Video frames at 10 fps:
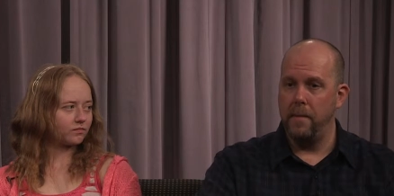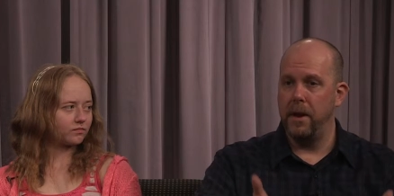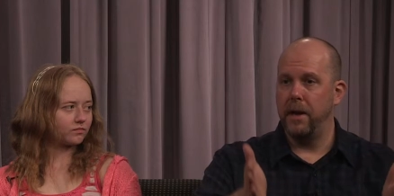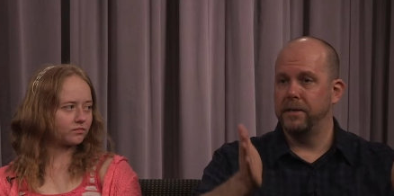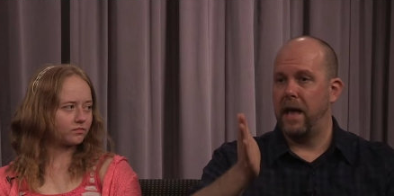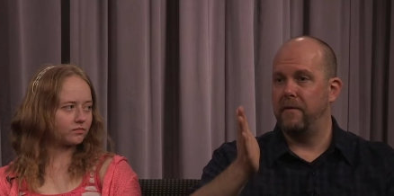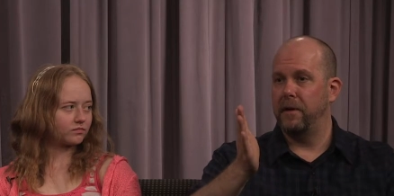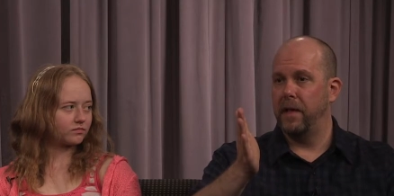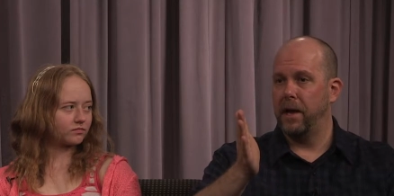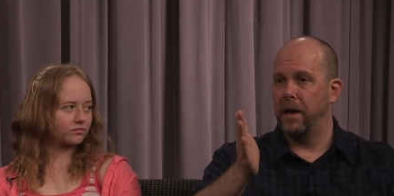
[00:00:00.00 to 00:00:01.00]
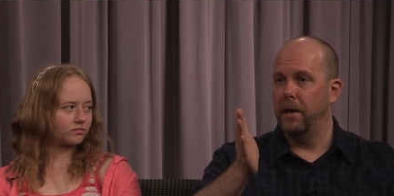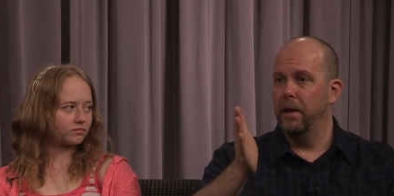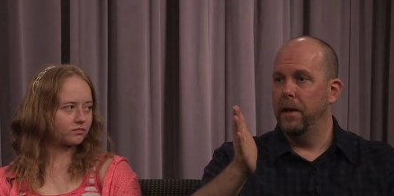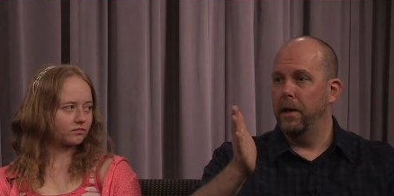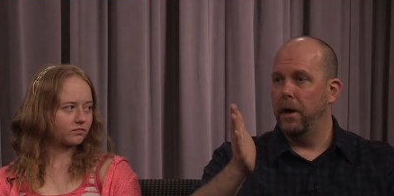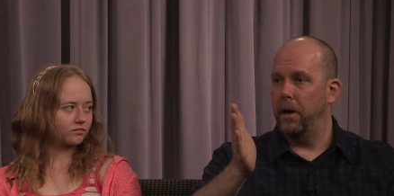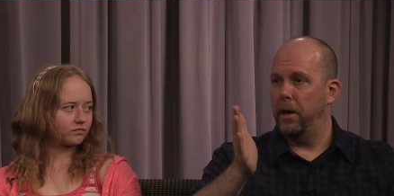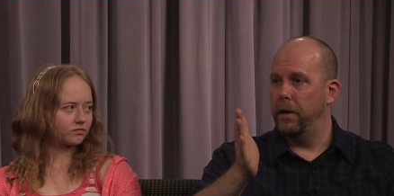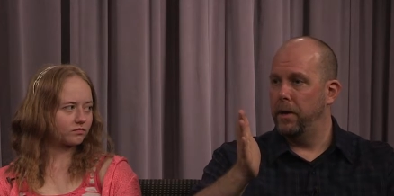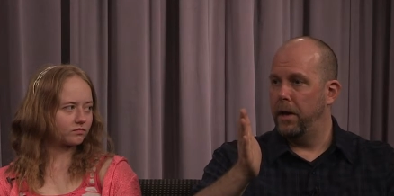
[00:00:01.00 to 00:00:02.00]
Speaker 1: and us having like a
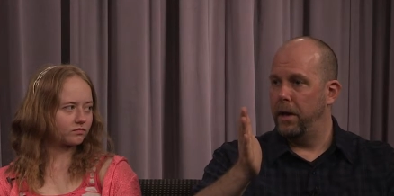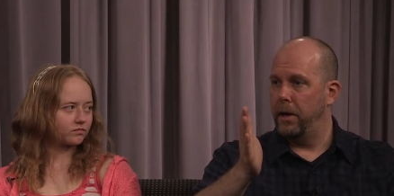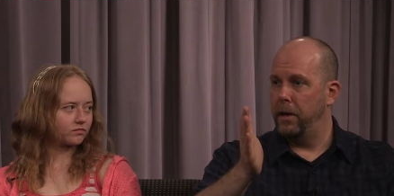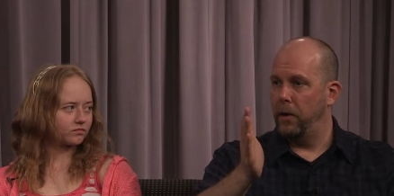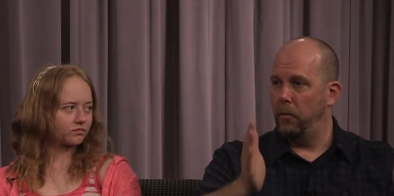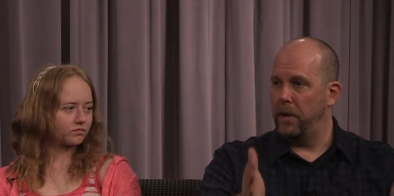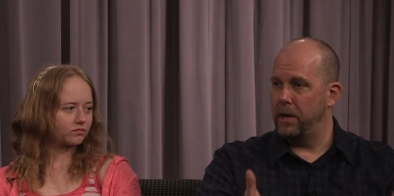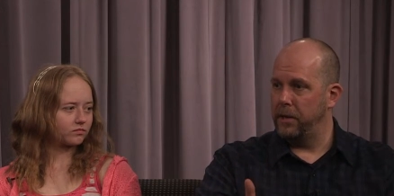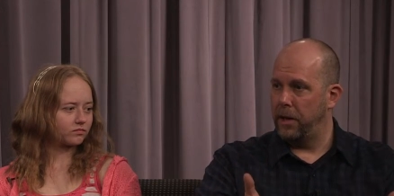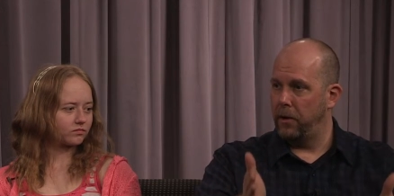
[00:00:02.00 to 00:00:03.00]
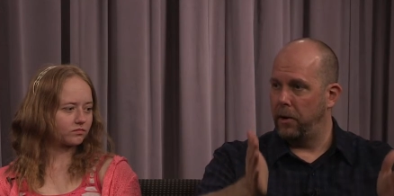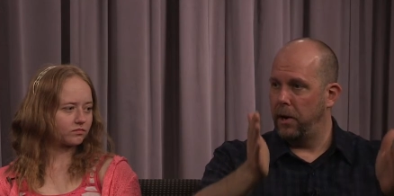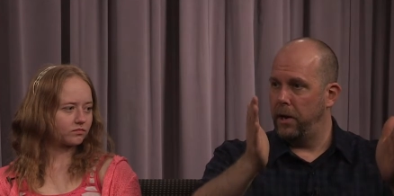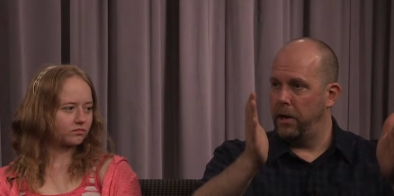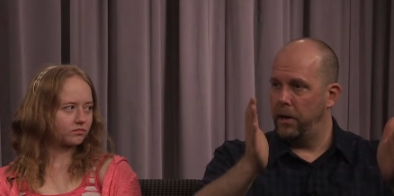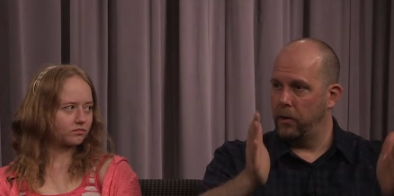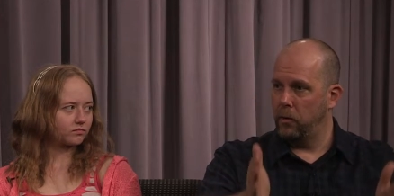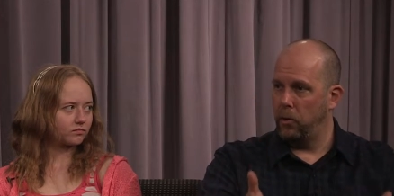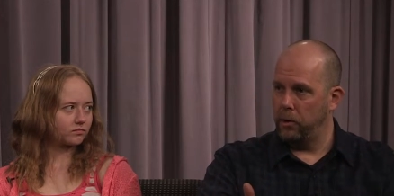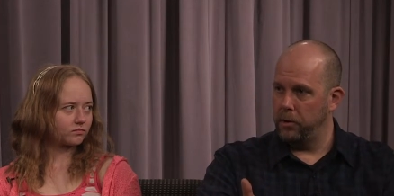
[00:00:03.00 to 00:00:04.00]
a, a weekly or a, a
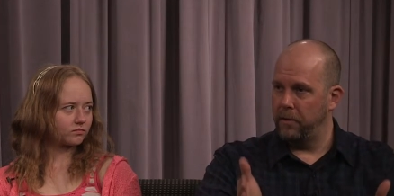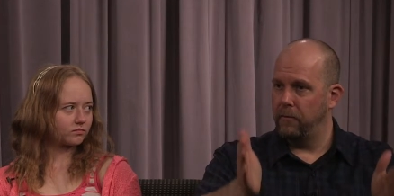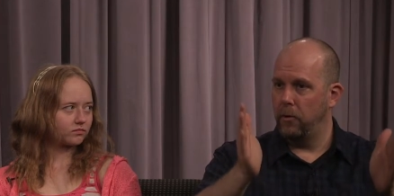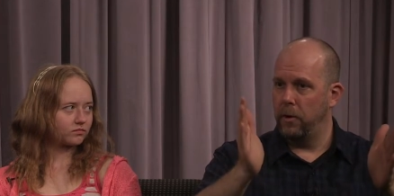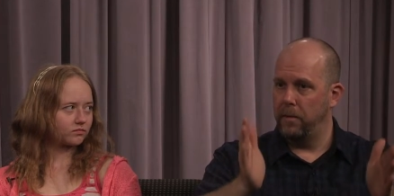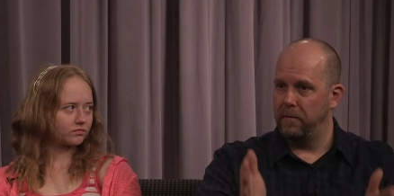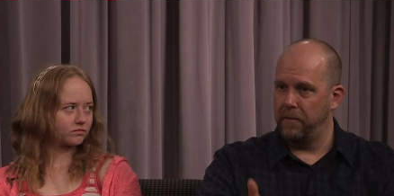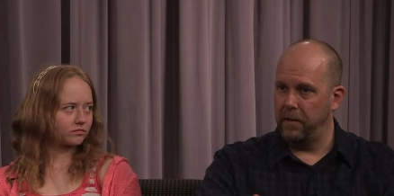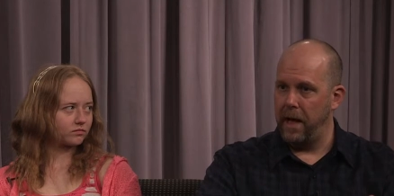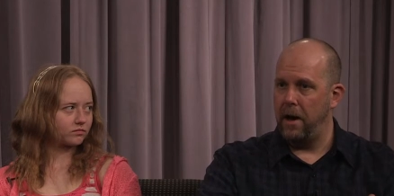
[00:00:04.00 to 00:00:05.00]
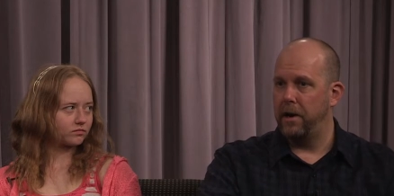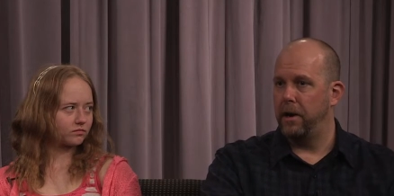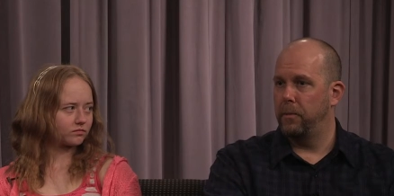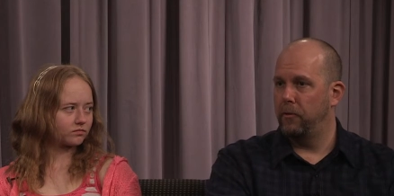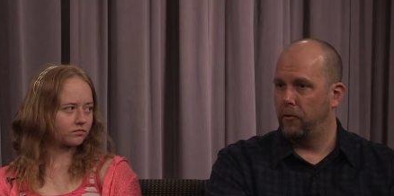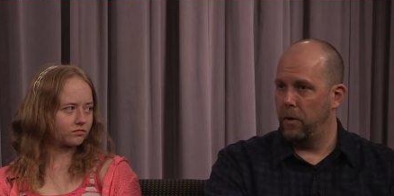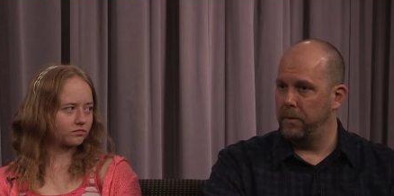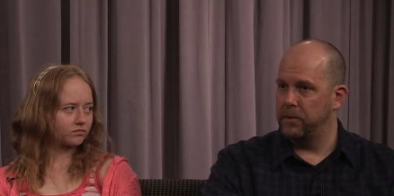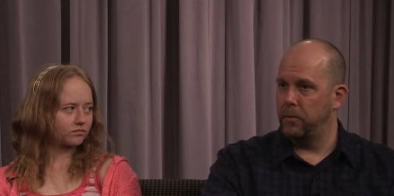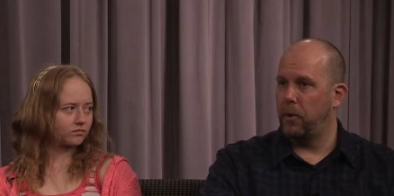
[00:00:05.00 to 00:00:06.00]
quarterly form to fill out and a
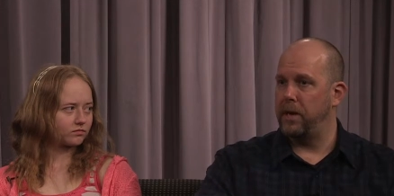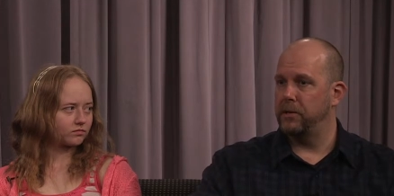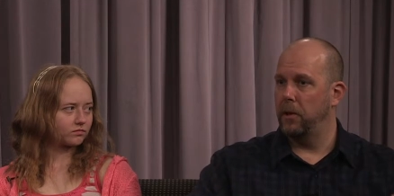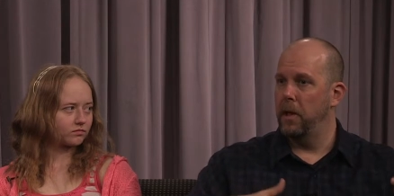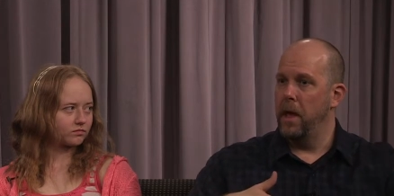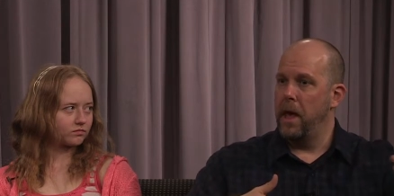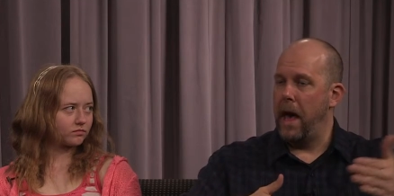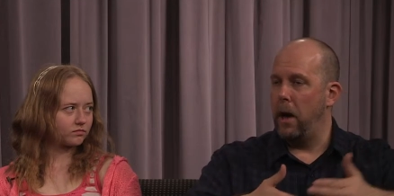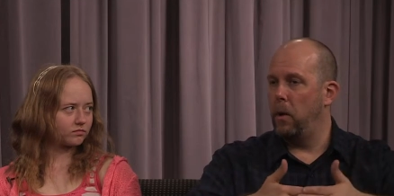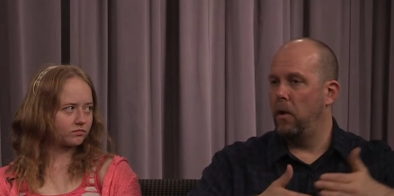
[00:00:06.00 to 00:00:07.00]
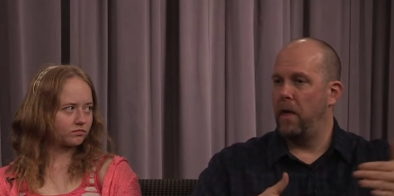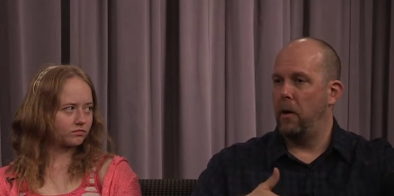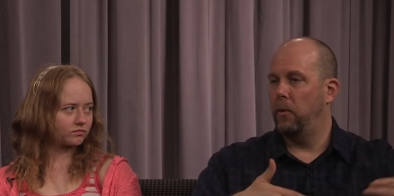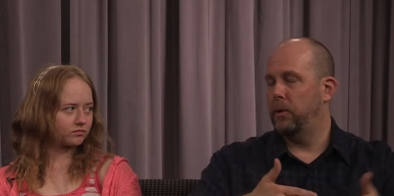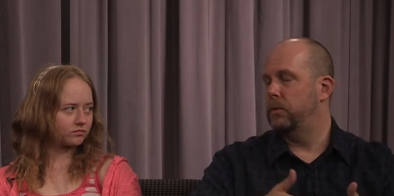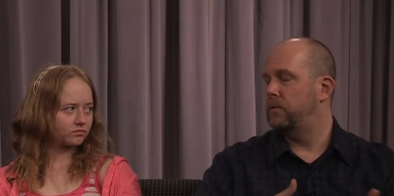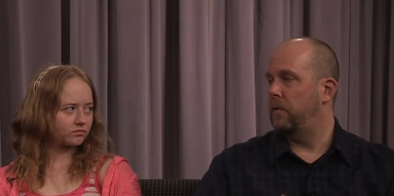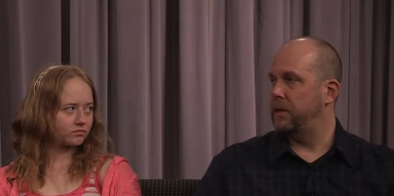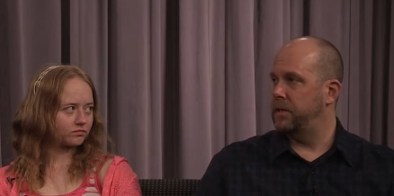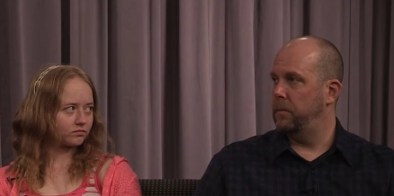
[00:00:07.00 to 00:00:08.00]
performance appraisal. How all that worked was
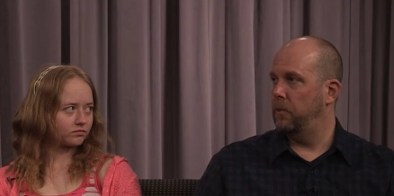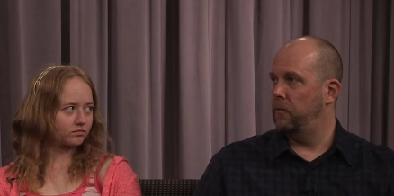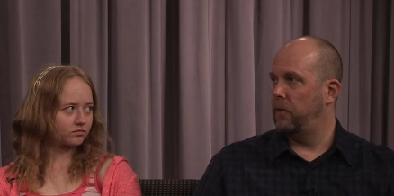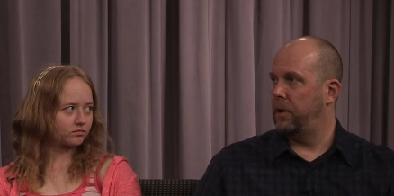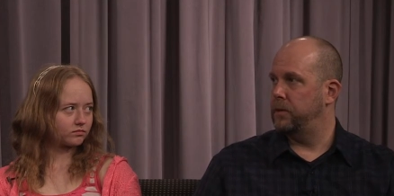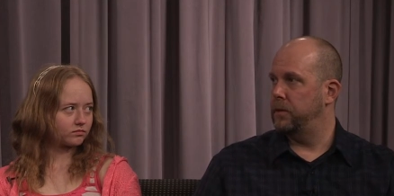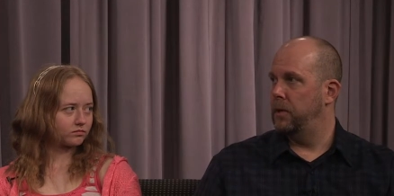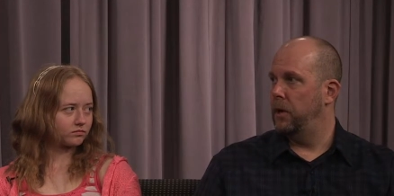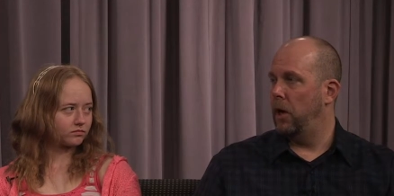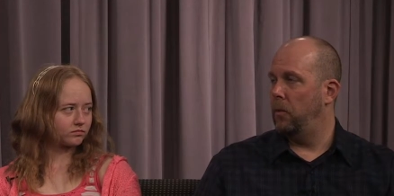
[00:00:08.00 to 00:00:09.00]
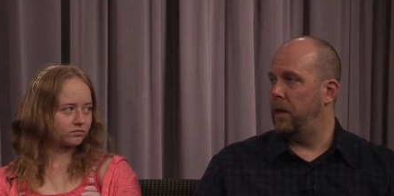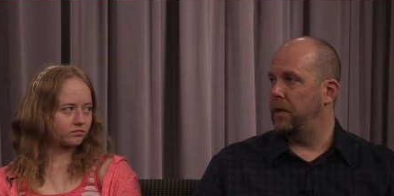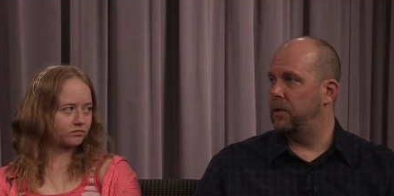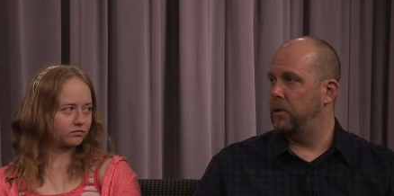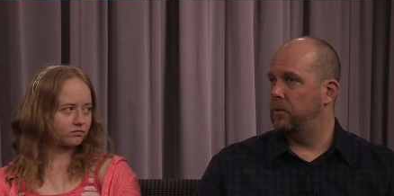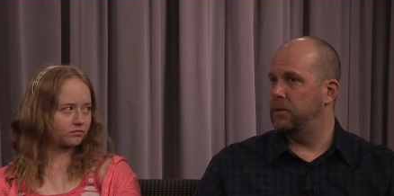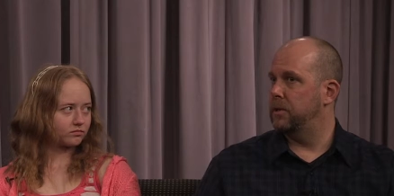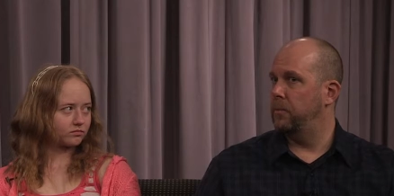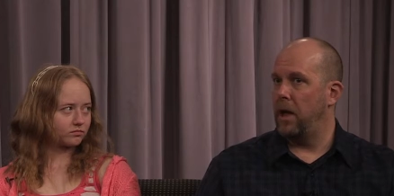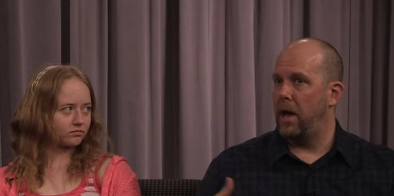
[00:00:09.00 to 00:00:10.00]
very simple for us all we had to do was
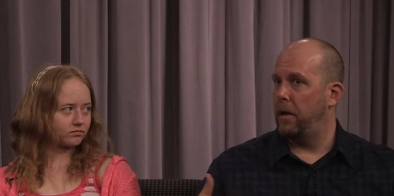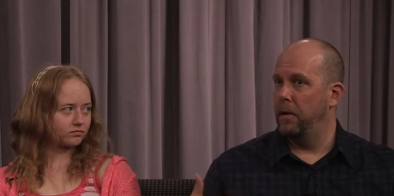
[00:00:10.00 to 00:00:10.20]
supply